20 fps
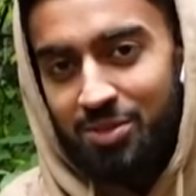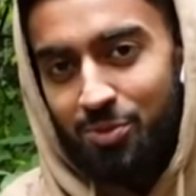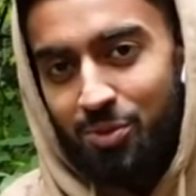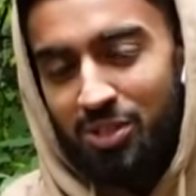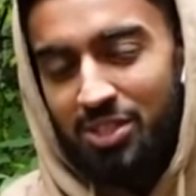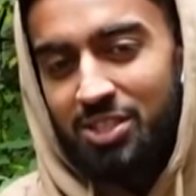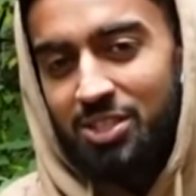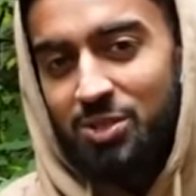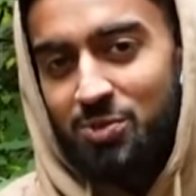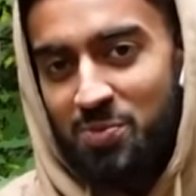he
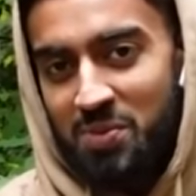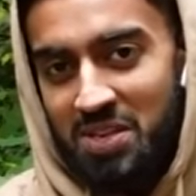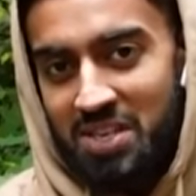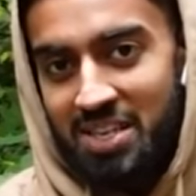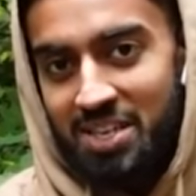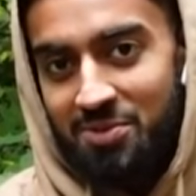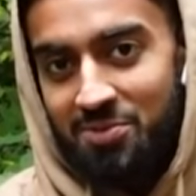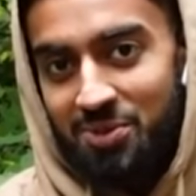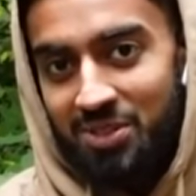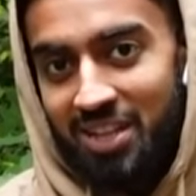wasn't
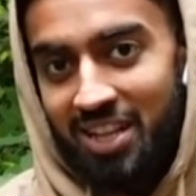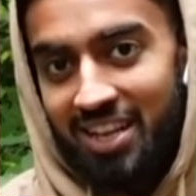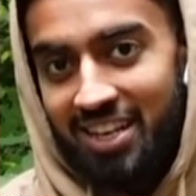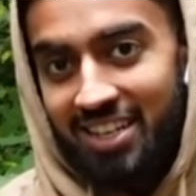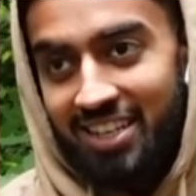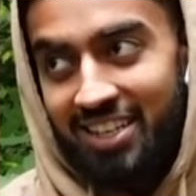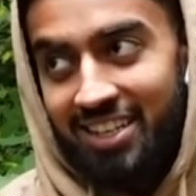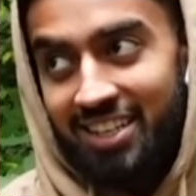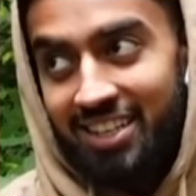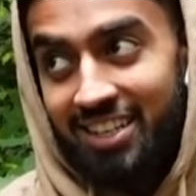speaking with
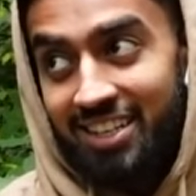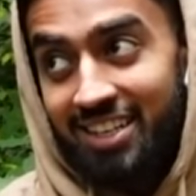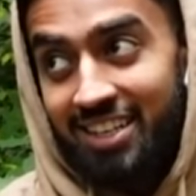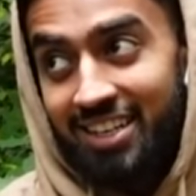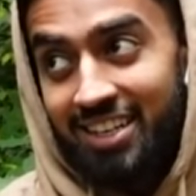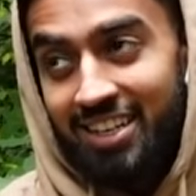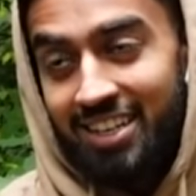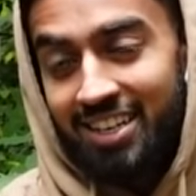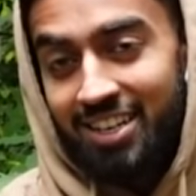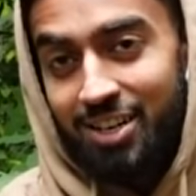like
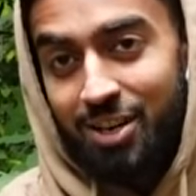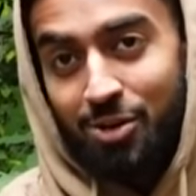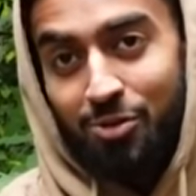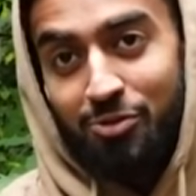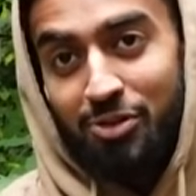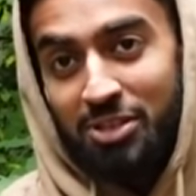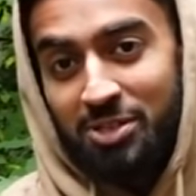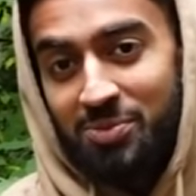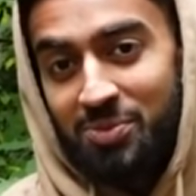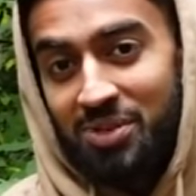
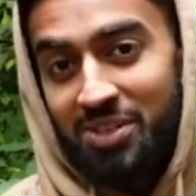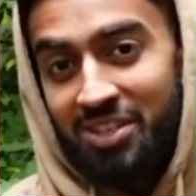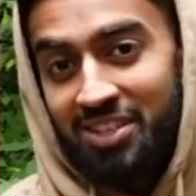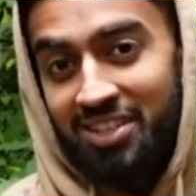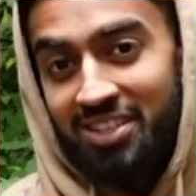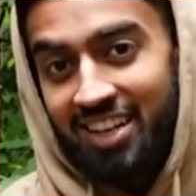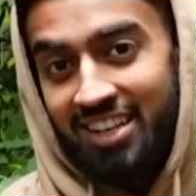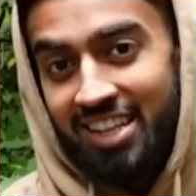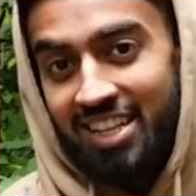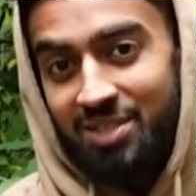charisma.
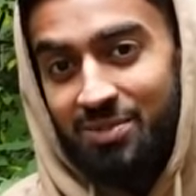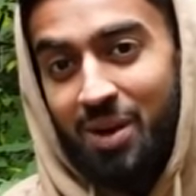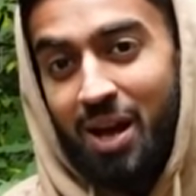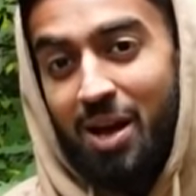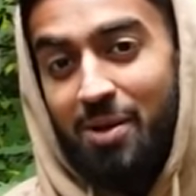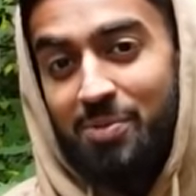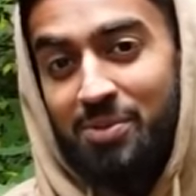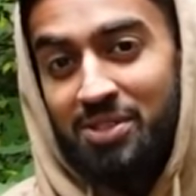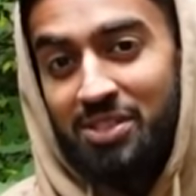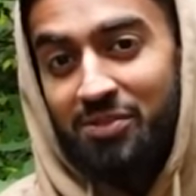And that's what
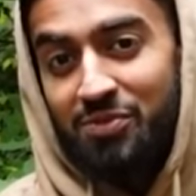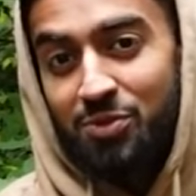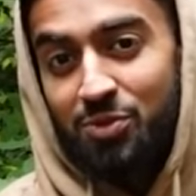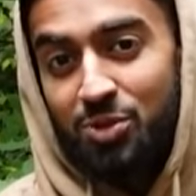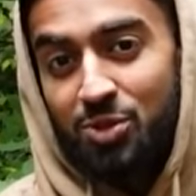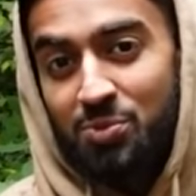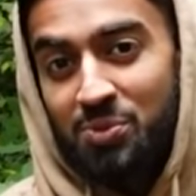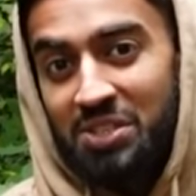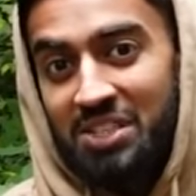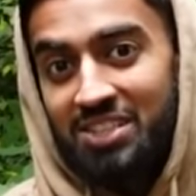happens if you
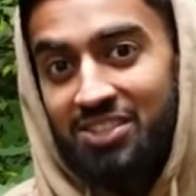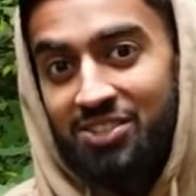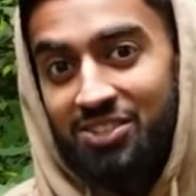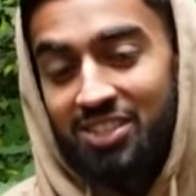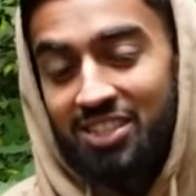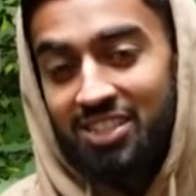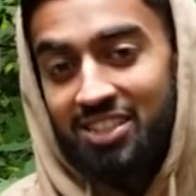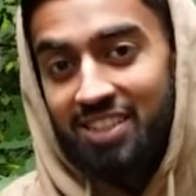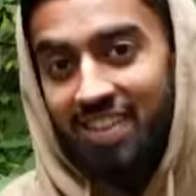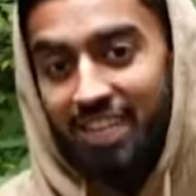speak
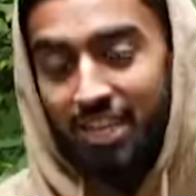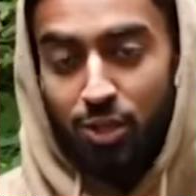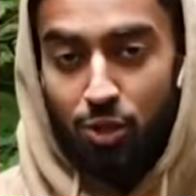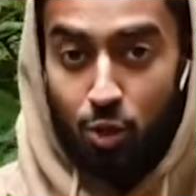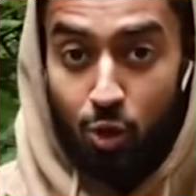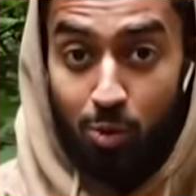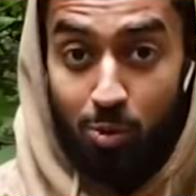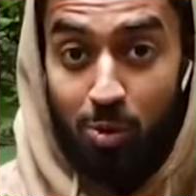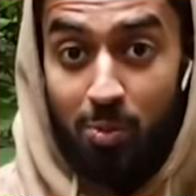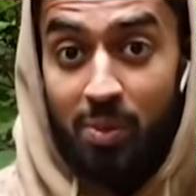just like a
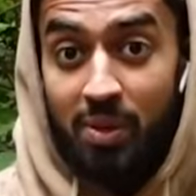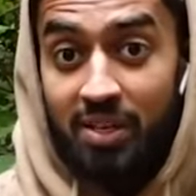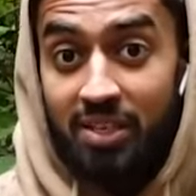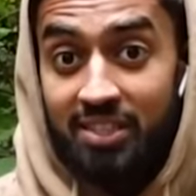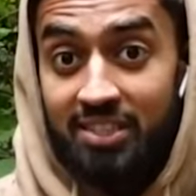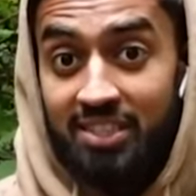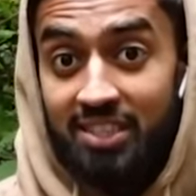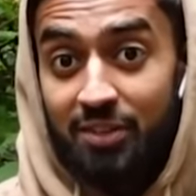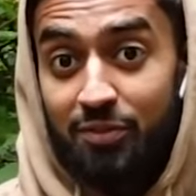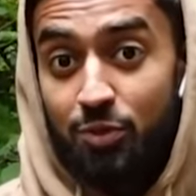normal
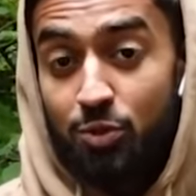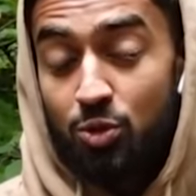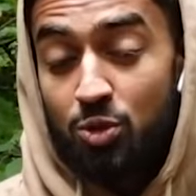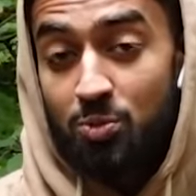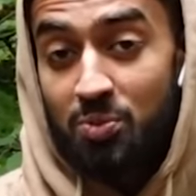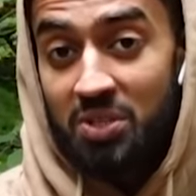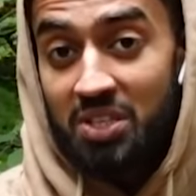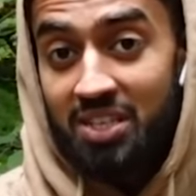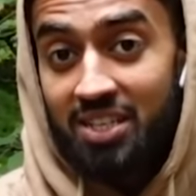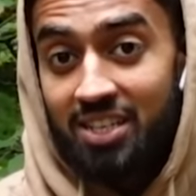person, if you
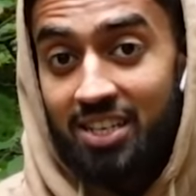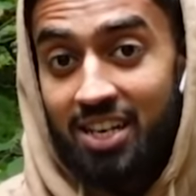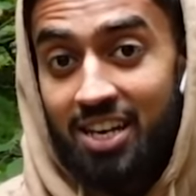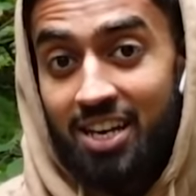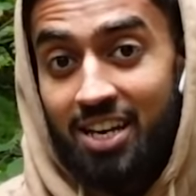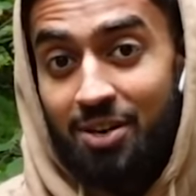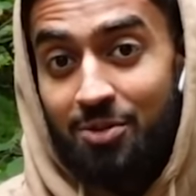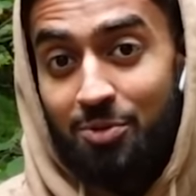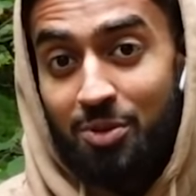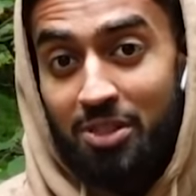speak
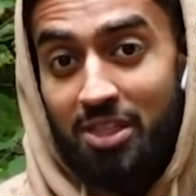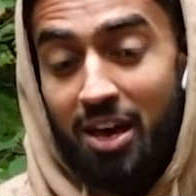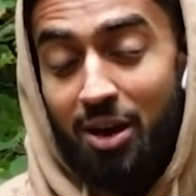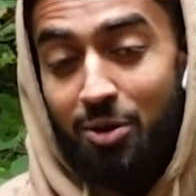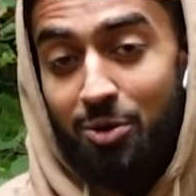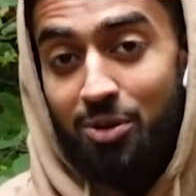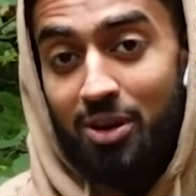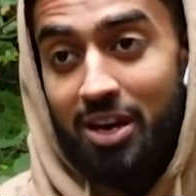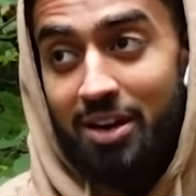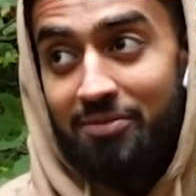
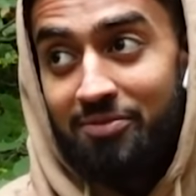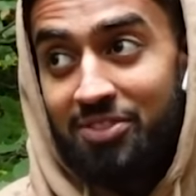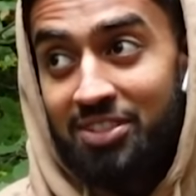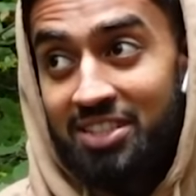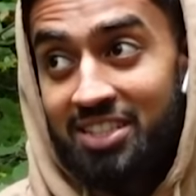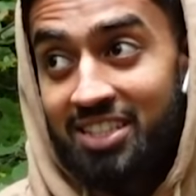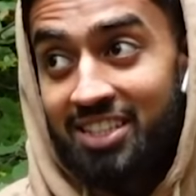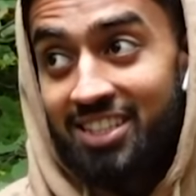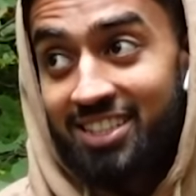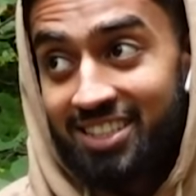without
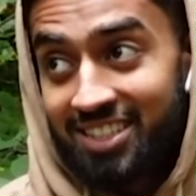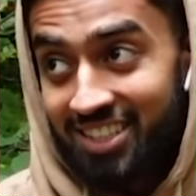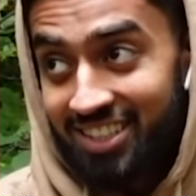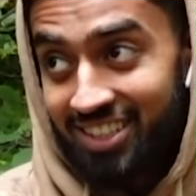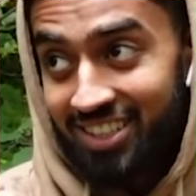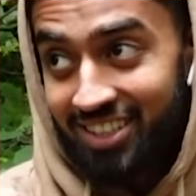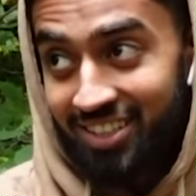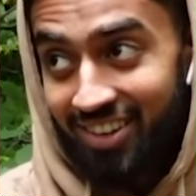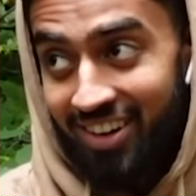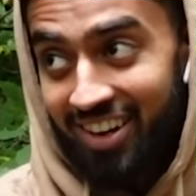emphasis.
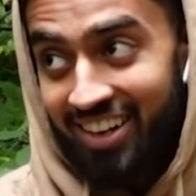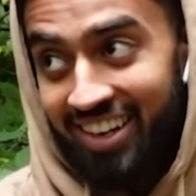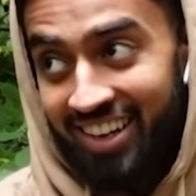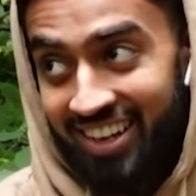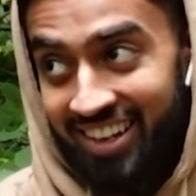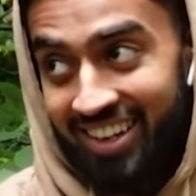You're right